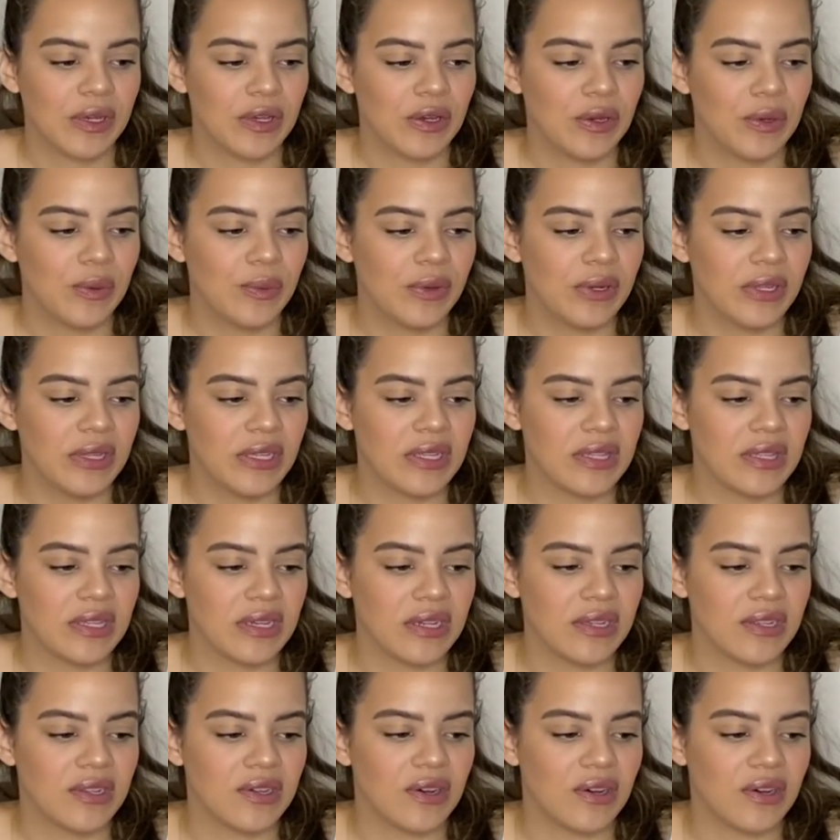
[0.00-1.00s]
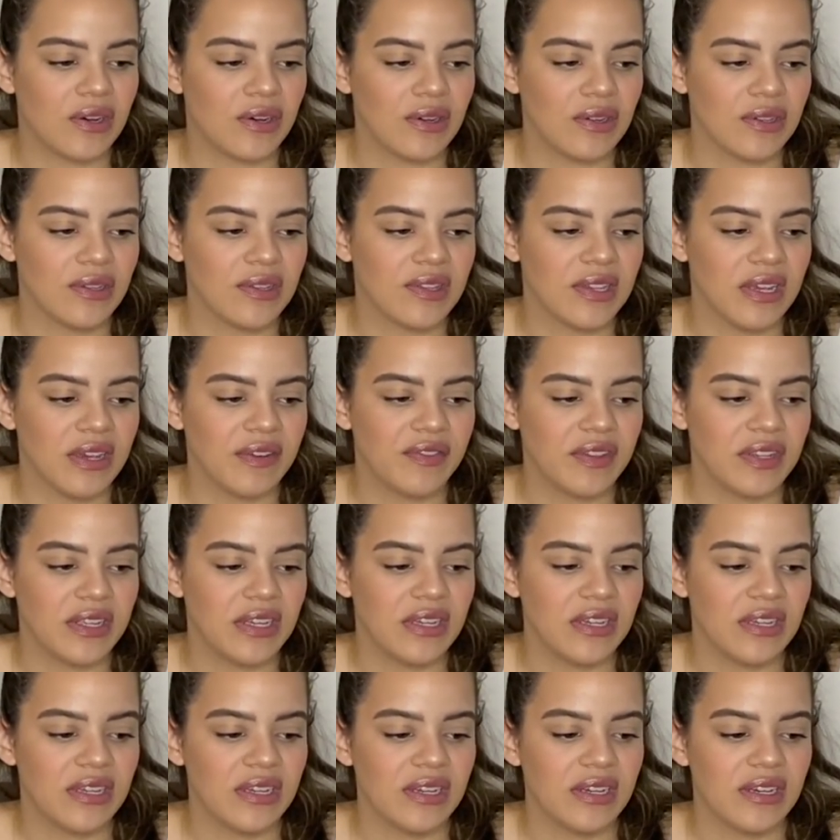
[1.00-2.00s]
what are these things called?
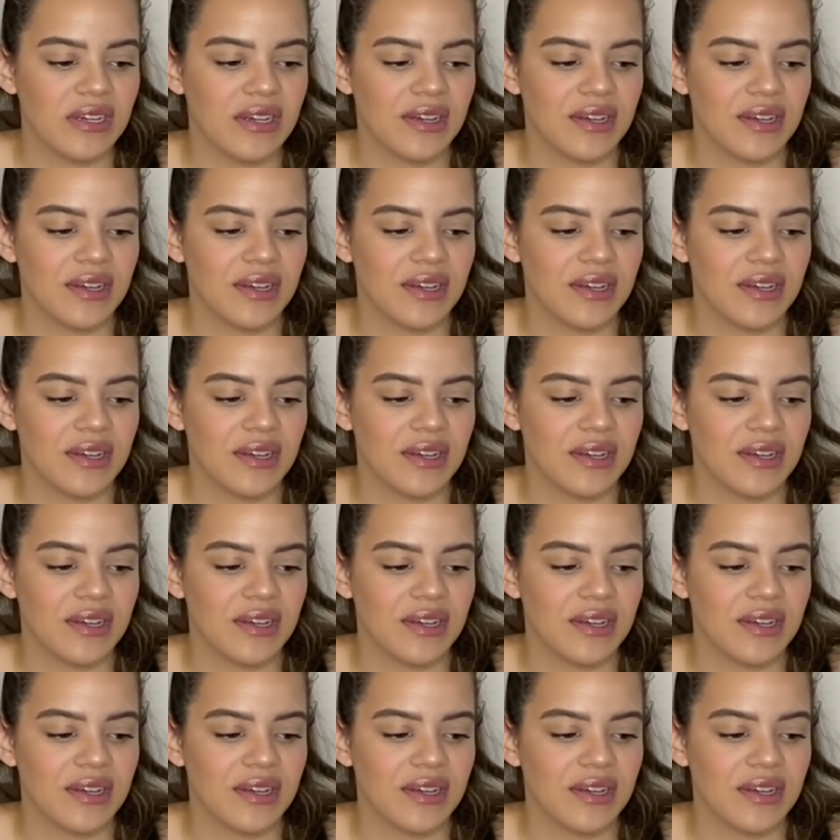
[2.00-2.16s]
Safety